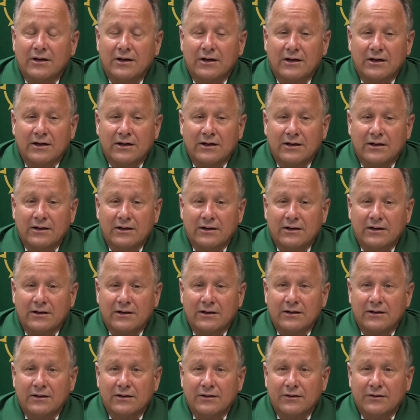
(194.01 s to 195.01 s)

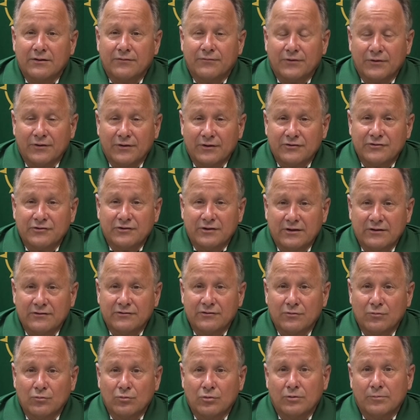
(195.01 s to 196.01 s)
for this season